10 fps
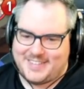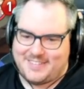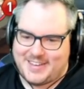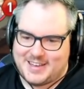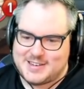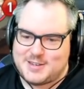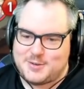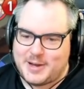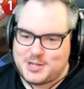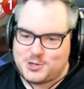Okay,
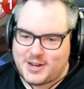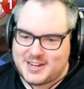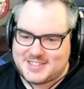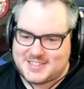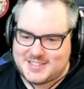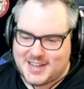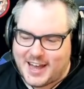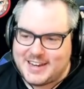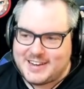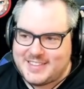do I try to
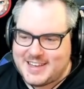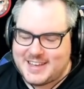stun the